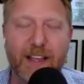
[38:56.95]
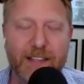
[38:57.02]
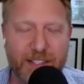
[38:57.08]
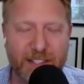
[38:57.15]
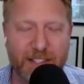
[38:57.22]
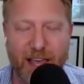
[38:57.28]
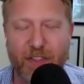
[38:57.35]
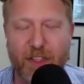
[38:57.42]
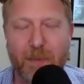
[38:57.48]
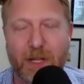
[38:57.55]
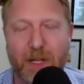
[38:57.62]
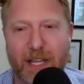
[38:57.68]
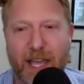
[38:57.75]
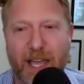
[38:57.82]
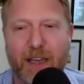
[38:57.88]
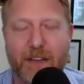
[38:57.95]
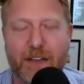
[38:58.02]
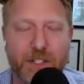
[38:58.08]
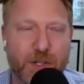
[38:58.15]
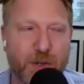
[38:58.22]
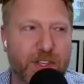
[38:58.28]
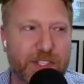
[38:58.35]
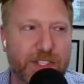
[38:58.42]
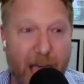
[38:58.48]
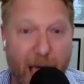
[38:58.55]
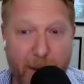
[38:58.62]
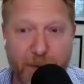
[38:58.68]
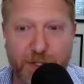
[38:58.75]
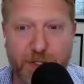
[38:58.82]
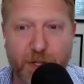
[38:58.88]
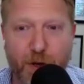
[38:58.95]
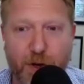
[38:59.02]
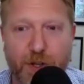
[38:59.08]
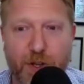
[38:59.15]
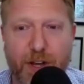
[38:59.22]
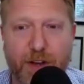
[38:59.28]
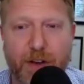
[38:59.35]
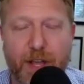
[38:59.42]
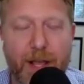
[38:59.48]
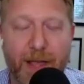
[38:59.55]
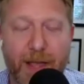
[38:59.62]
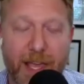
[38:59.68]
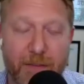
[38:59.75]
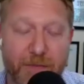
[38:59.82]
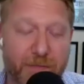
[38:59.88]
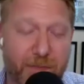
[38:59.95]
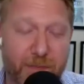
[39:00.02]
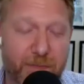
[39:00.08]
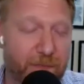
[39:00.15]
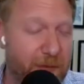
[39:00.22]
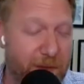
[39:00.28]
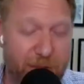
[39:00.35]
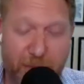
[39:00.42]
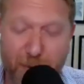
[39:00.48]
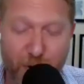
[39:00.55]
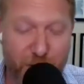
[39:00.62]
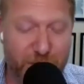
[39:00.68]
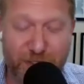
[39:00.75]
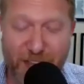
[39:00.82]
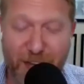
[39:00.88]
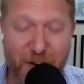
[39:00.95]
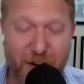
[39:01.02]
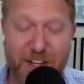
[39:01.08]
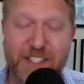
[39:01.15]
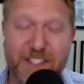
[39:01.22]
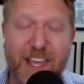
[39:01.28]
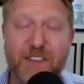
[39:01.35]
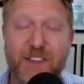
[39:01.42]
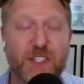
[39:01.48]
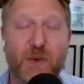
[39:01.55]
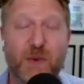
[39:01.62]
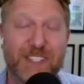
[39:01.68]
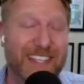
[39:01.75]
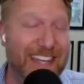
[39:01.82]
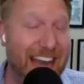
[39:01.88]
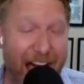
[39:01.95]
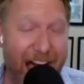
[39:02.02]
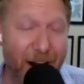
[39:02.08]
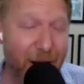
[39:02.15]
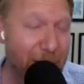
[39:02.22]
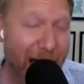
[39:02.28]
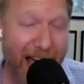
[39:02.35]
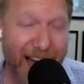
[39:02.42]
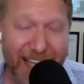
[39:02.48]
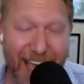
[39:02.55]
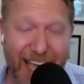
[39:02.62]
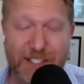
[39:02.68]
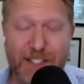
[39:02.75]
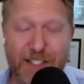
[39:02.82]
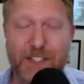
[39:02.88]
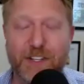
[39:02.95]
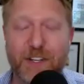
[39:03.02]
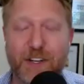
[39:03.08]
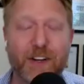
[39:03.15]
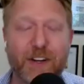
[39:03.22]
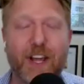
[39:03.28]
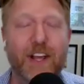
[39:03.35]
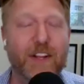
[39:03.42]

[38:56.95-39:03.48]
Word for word: Send them a link to this episode. You can, if if the person that you're going to send this to is not a podcast listener,